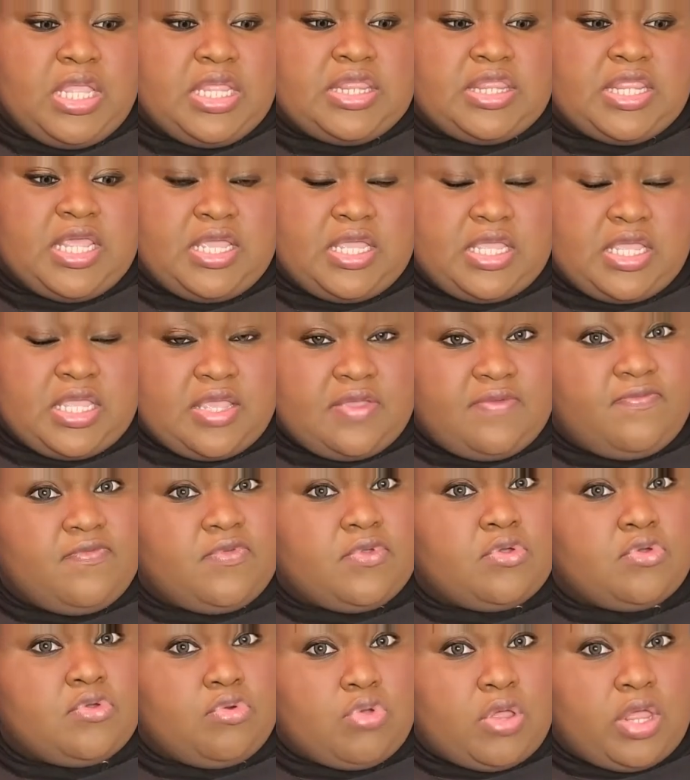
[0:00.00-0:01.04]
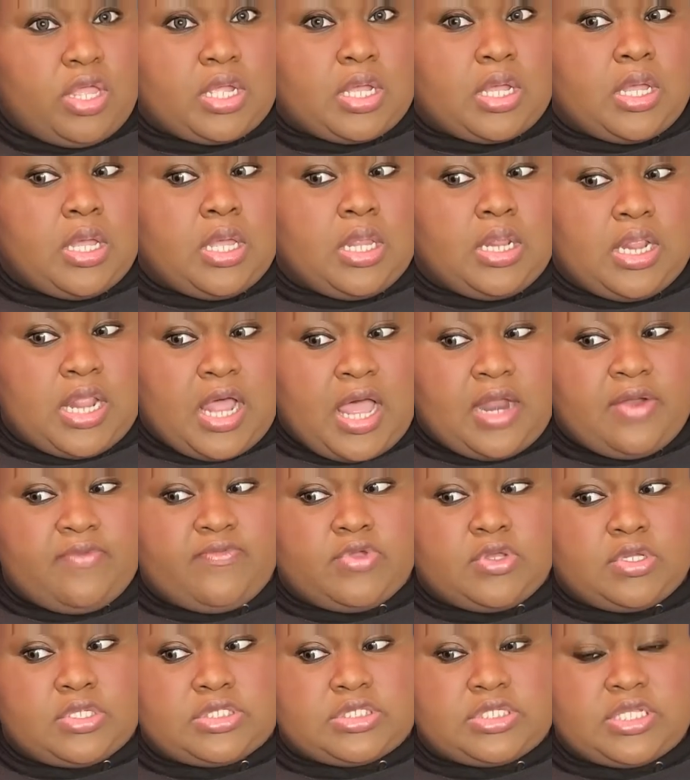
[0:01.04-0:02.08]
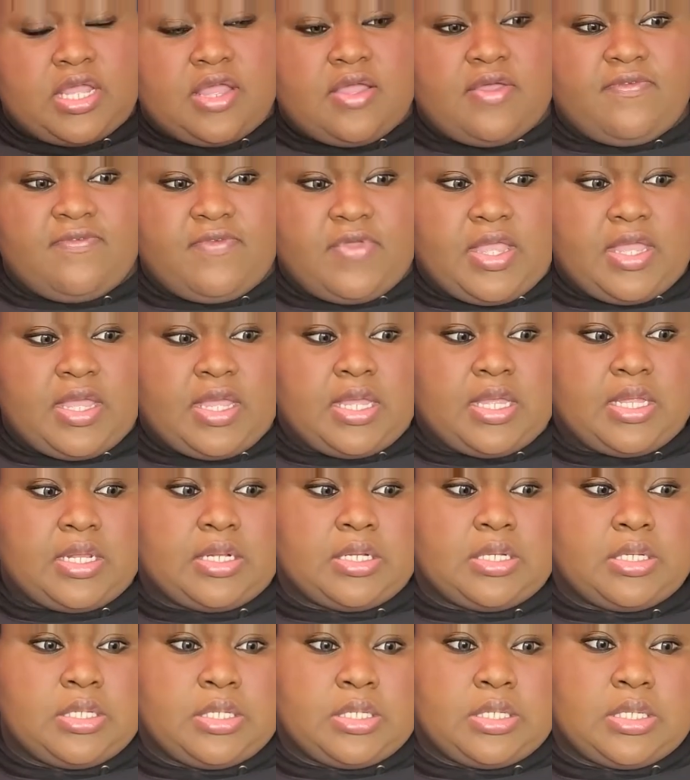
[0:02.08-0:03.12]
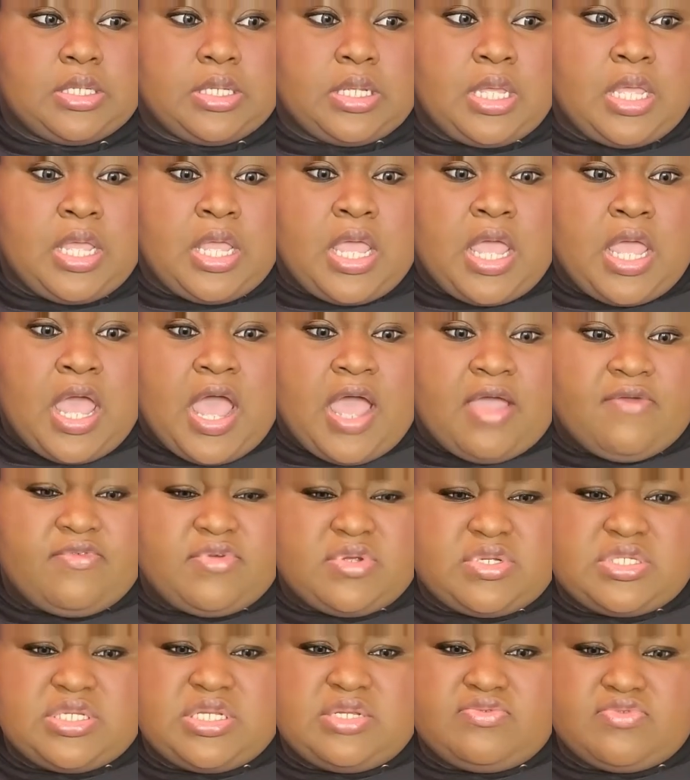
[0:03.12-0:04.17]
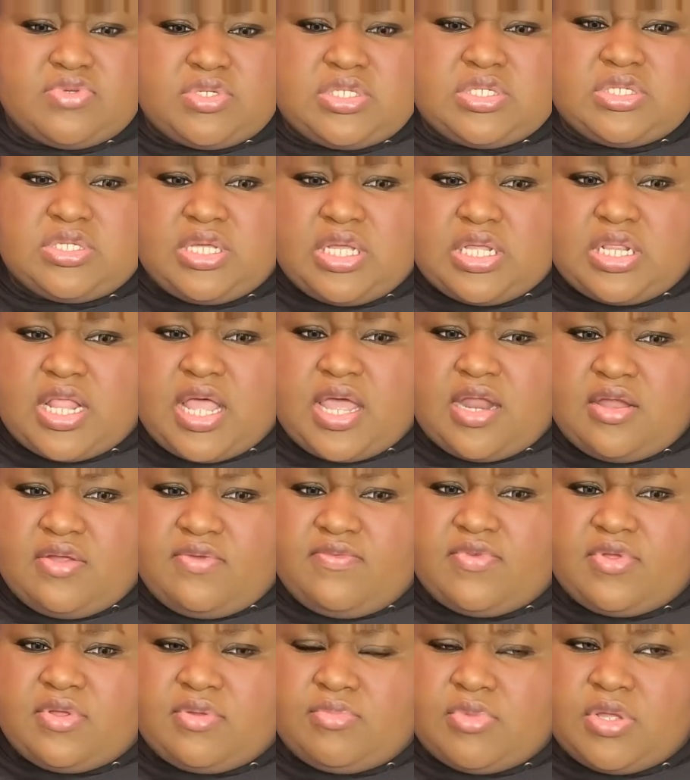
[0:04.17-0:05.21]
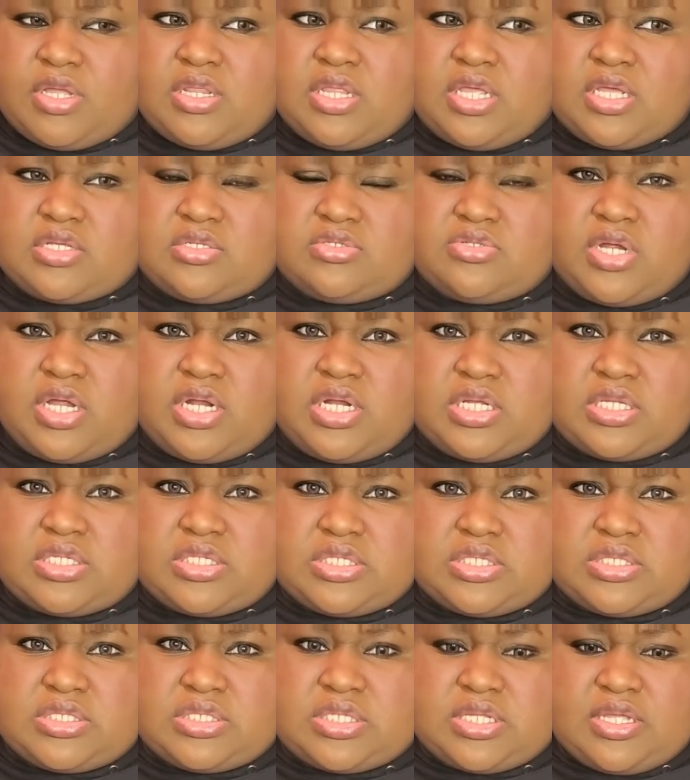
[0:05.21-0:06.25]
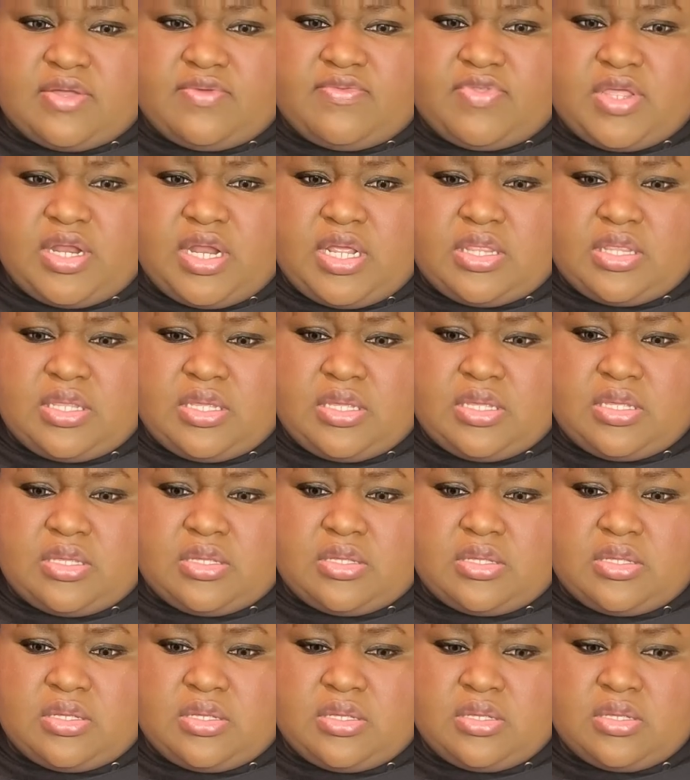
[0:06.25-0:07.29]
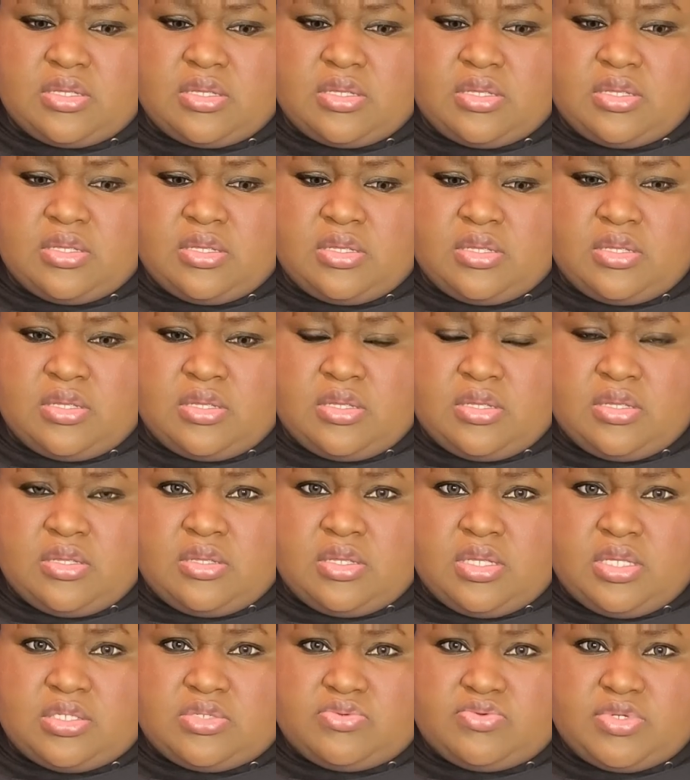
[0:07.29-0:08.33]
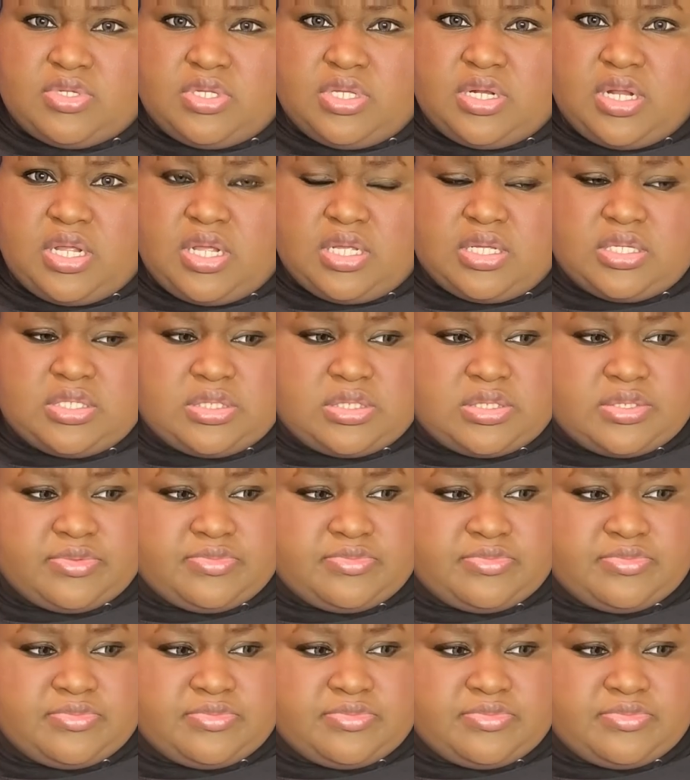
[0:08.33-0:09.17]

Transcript: they give you like a lot of good stuff and I've received recently a lot of um, electronics and stuff that I think is really nice.